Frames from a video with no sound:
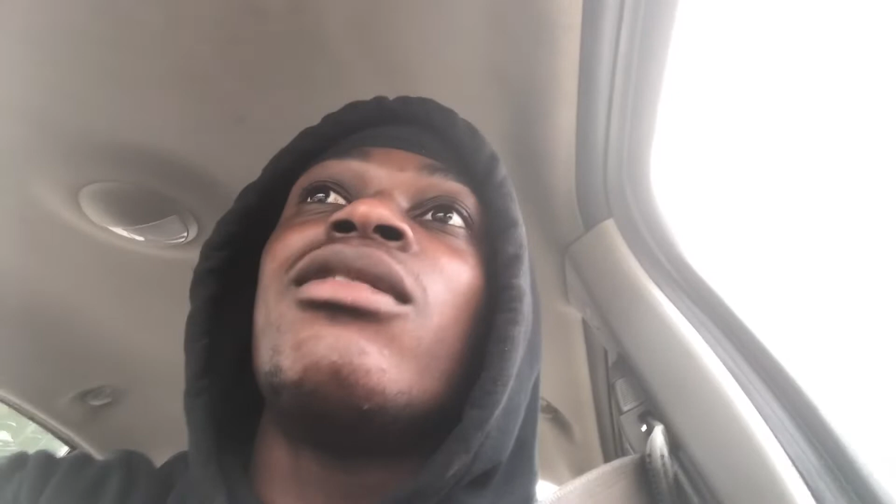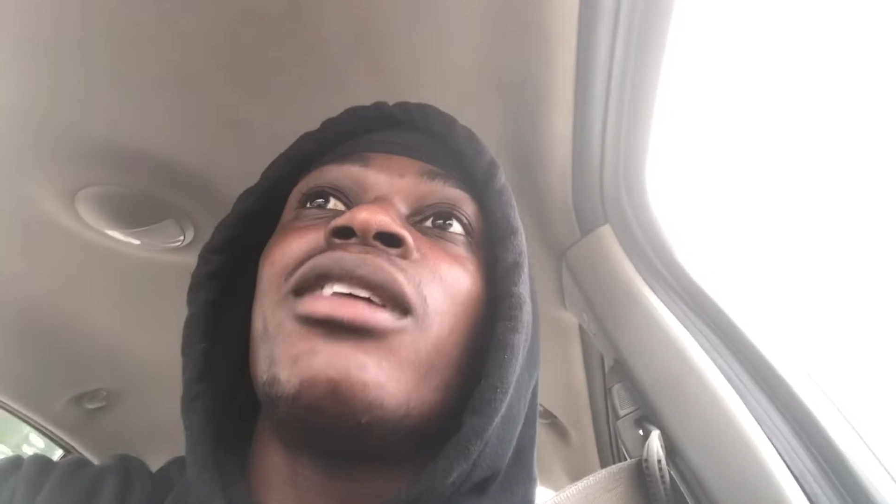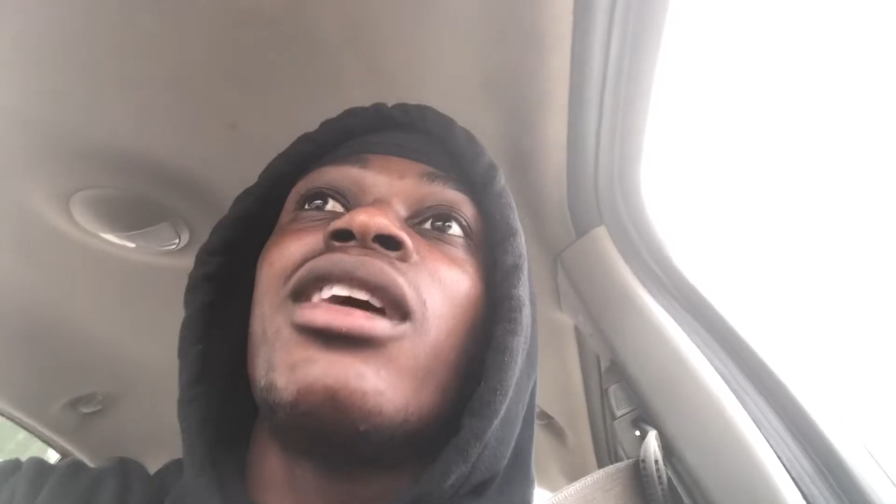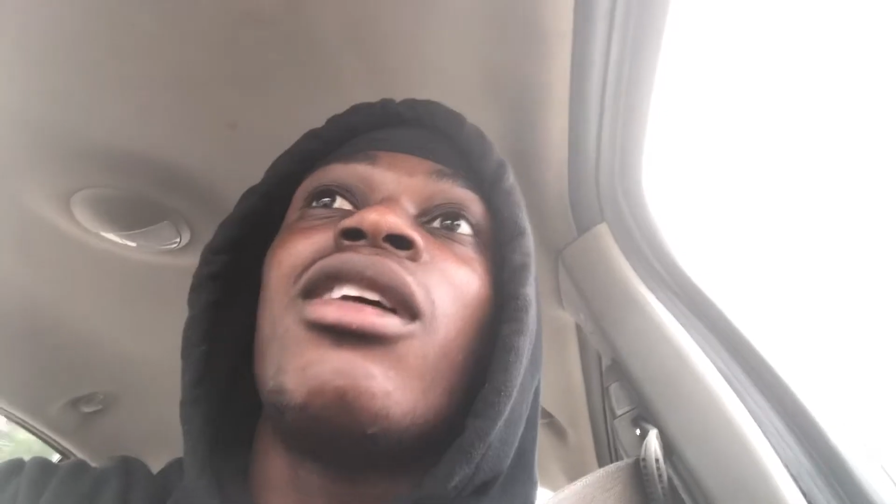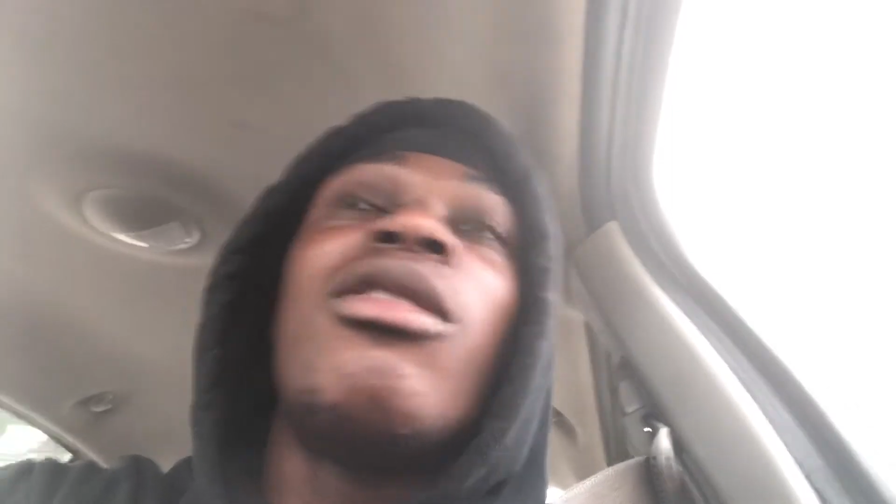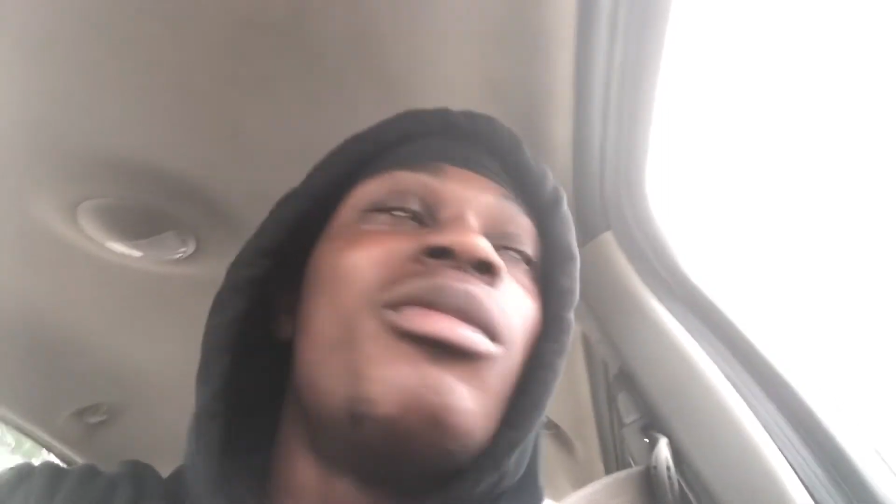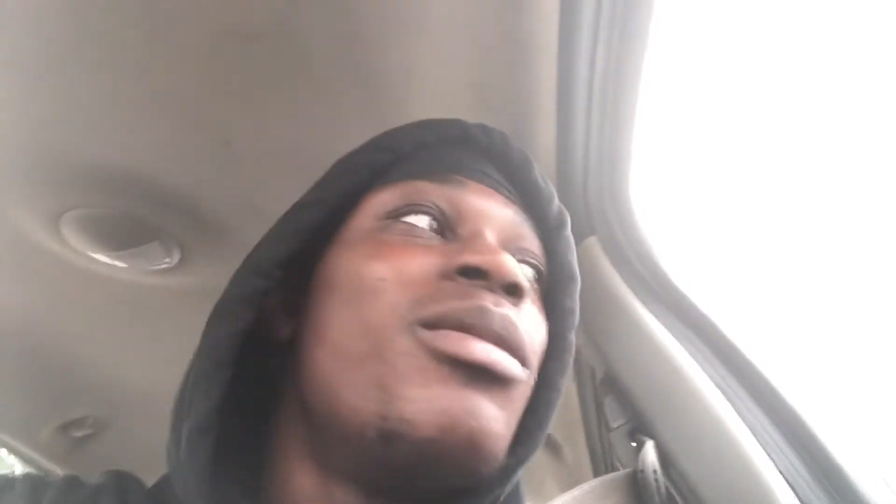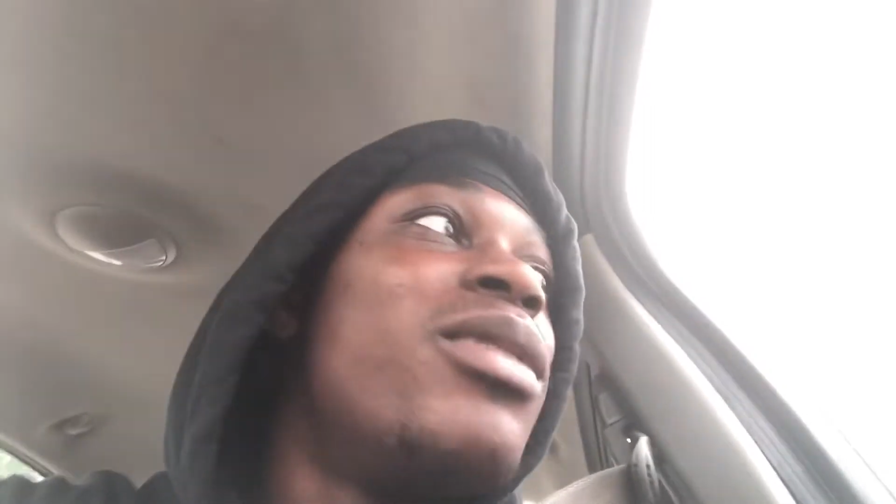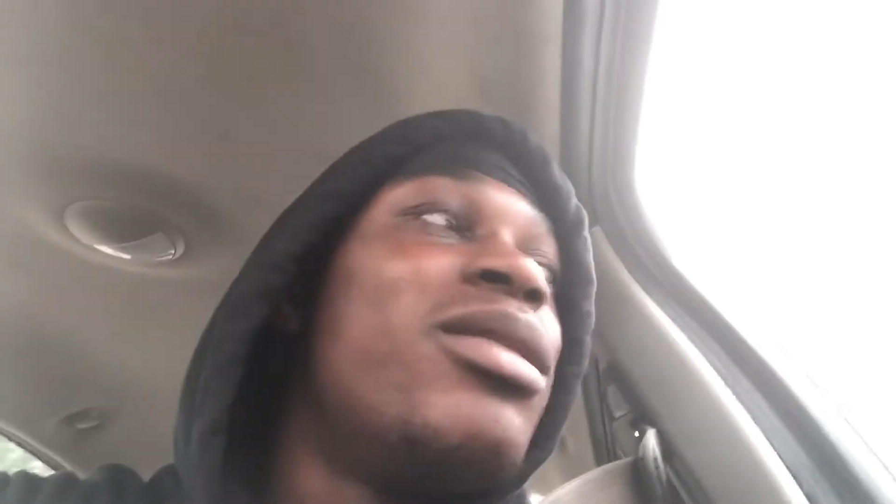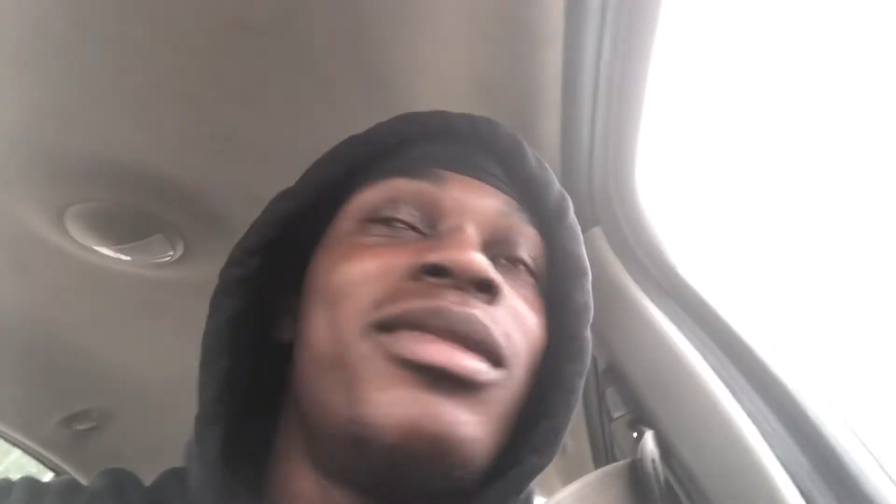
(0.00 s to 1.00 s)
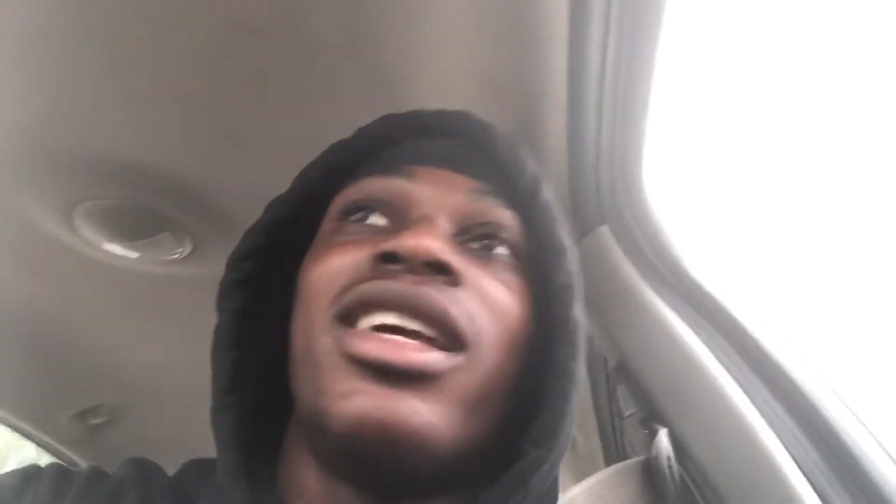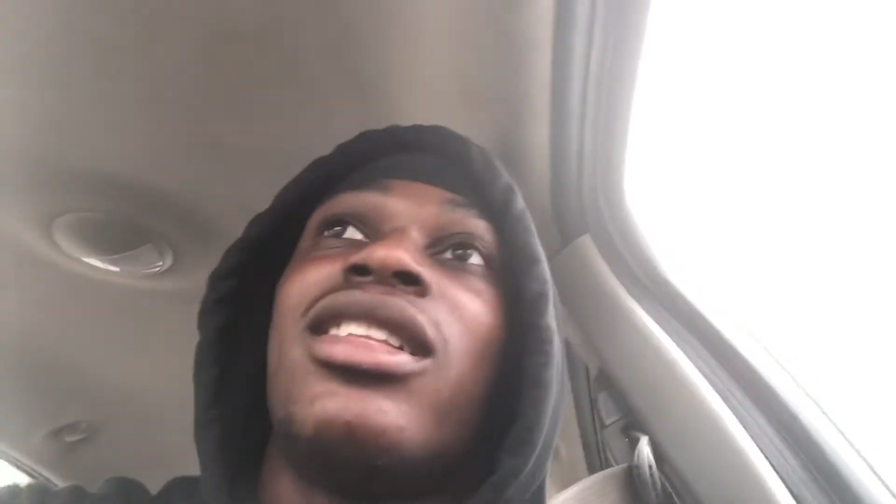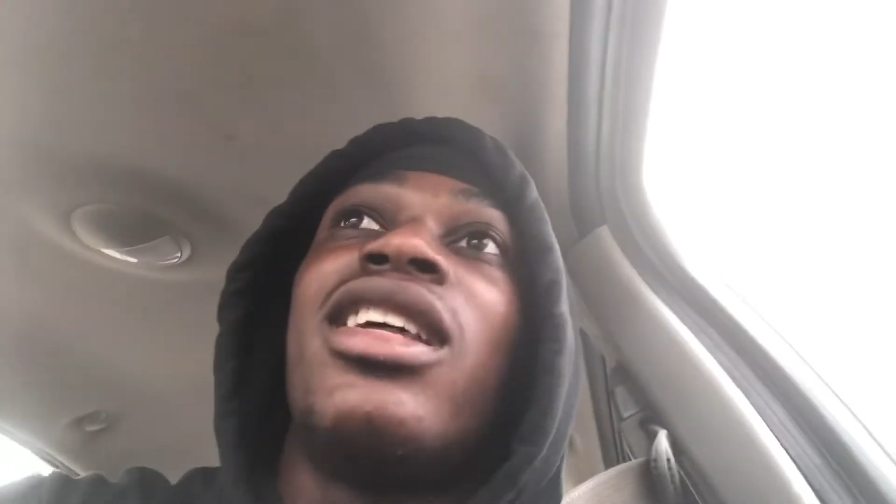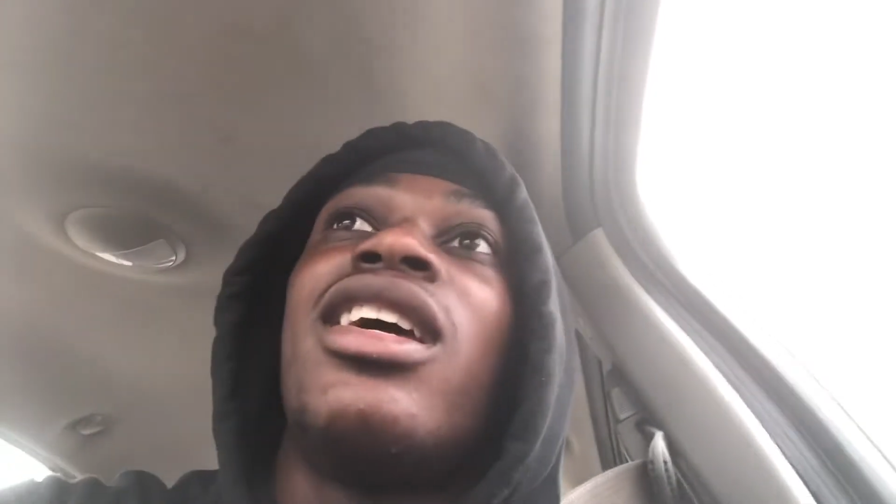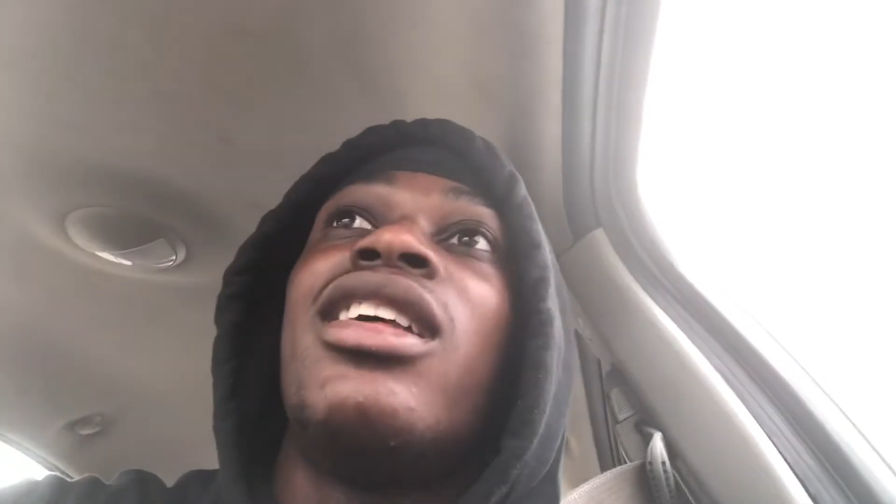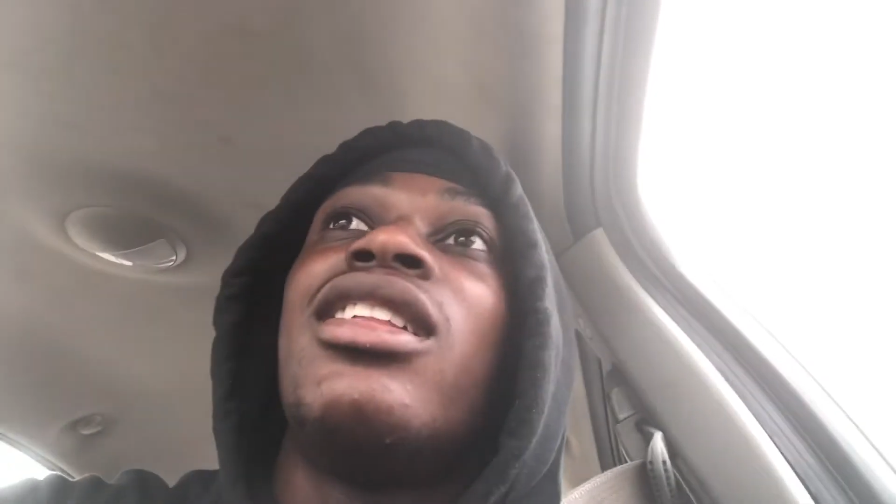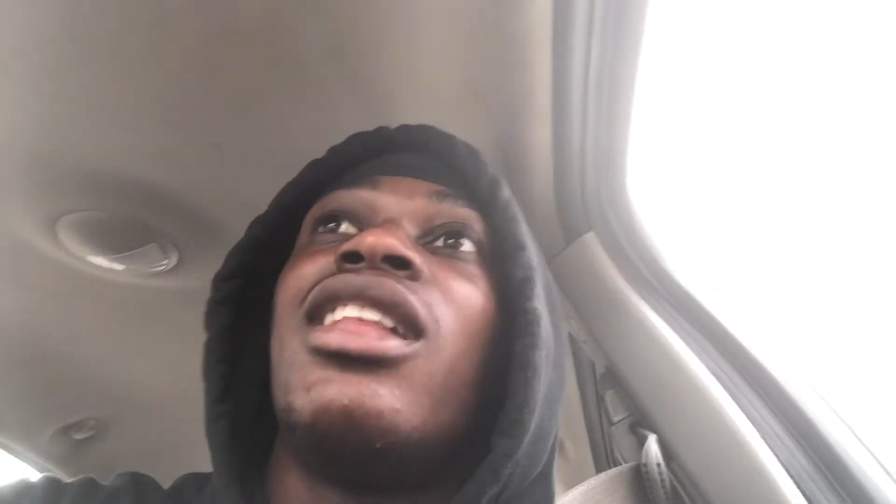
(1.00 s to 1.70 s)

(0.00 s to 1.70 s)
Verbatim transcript: you ain't gonna remember them like that.